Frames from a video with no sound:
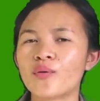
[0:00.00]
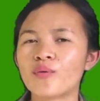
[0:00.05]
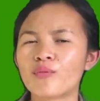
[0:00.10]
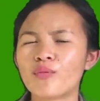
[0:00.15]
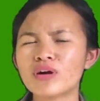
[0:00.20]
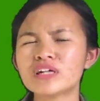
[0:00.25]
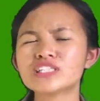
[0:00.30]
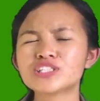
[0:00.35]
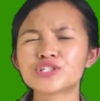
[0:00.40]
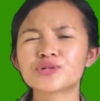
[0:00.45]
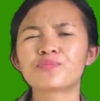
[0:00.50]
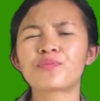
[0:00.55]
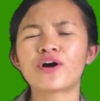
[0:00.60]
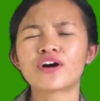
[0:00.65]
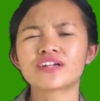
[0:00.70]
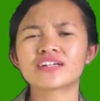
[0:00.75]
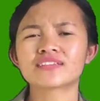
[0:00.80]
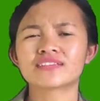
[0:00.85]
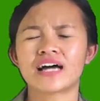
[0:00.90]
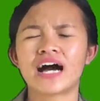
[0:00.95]
Once
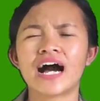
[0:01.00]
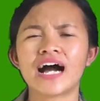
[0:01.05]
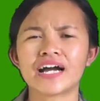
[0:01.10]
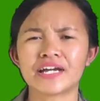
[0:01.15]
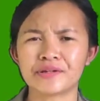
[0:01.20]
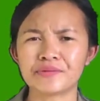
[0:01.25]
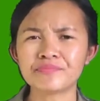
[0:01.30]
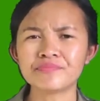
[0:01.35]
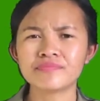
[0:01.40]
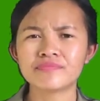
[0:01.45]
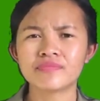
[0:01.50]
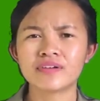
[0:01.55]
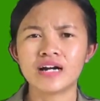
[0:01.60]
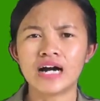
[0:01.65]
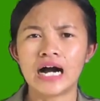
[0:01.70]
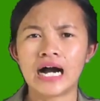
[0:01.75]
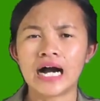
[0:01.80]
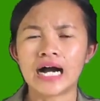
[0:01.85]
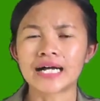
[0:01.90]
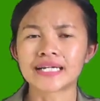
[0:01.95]
upon a time,
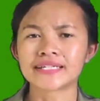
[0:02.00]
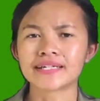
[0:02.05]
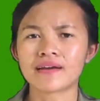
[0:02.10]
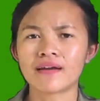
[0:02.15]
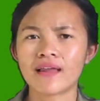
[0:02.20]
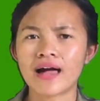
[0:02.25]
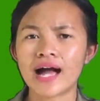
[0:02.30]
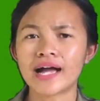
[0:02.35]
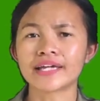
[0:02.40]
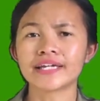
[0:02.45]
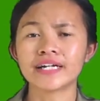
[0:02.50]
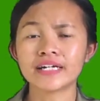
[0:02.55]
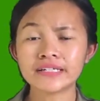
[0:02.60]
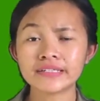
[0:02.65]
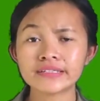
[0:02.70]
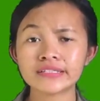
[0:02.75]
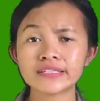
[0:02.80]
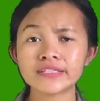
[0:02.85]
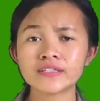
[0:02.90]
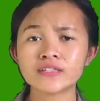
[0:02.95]
the
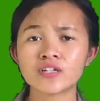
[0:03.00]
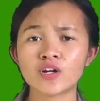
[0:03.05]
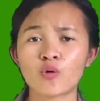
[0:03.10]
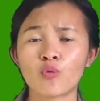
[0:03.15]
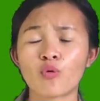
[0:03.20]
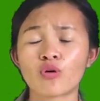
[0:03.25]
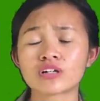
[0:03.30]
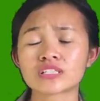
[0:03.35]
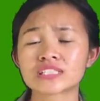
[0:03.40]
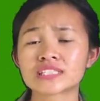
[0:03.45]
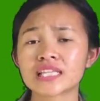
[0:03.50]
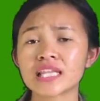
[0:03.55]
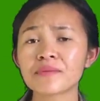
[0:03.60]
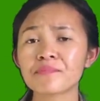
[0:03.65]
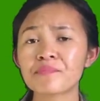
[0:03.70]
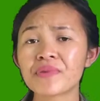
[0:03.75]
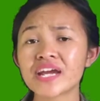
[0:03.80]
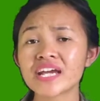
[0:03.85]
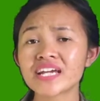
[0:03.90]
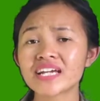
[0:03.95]
lion was
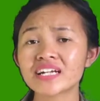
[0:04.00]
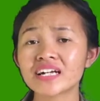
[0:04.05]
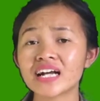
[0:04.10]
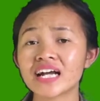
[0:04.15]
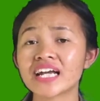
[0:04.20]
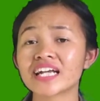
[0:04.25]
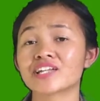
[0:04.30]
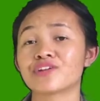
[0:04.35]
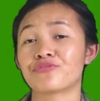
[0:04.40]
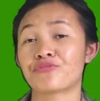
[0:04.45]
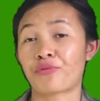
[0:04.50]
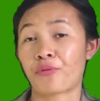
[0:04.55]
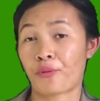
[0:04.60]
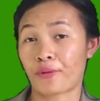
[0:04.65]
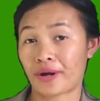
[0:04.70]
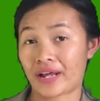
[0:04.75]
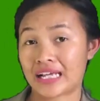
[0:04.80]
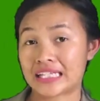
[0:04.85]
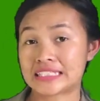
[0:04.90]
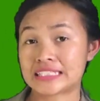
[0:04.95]
sleeping in the
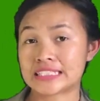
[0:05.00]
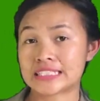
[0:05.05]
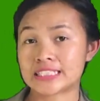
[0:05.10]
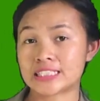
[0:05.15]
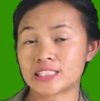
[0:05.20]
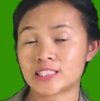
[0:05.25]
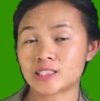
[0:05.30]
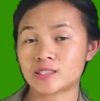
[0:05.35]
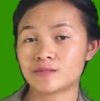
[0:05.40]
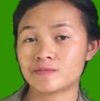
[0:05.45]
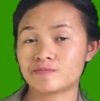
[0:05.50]
forest,